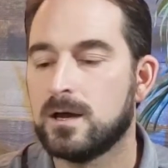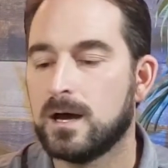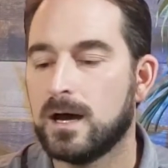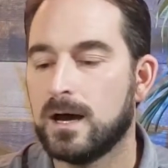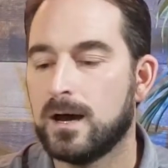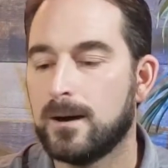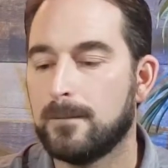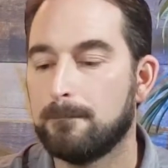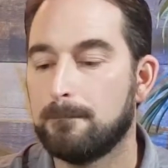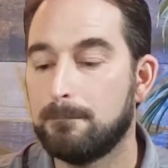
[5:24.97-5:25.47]

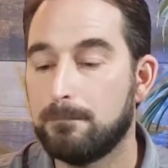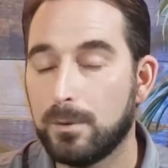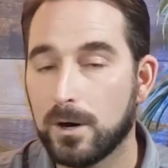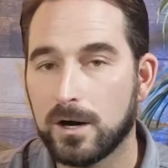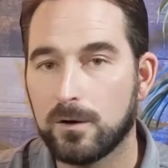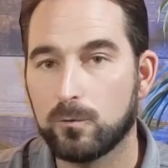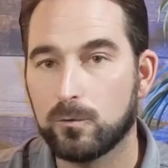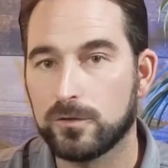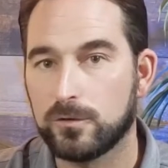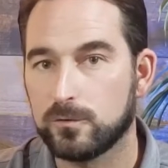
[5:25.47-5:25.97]
Uh,
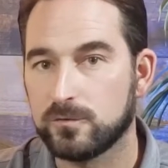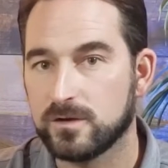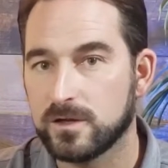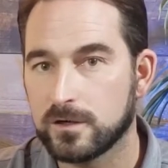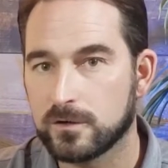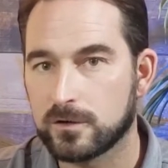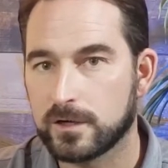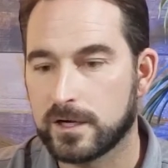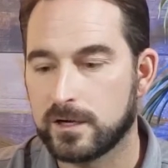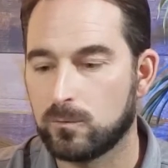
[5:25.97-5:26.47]
but with those
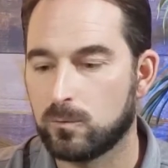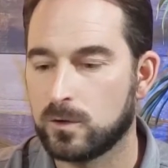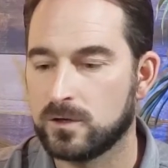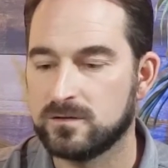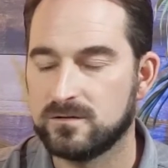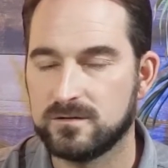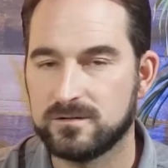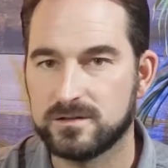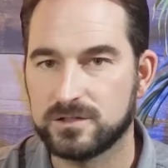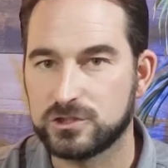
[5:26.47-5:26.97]
integrated
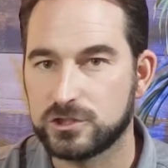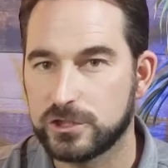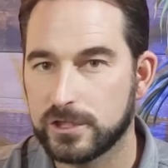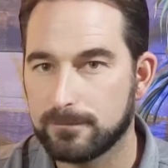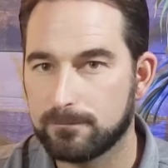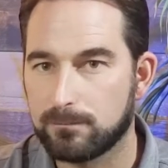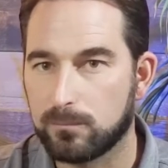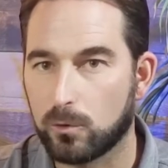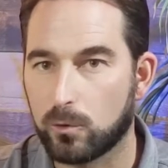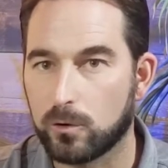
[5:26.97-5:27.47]
ones is a
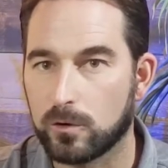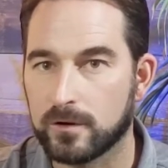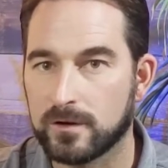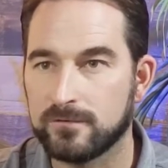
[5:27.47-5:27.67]
chipboard.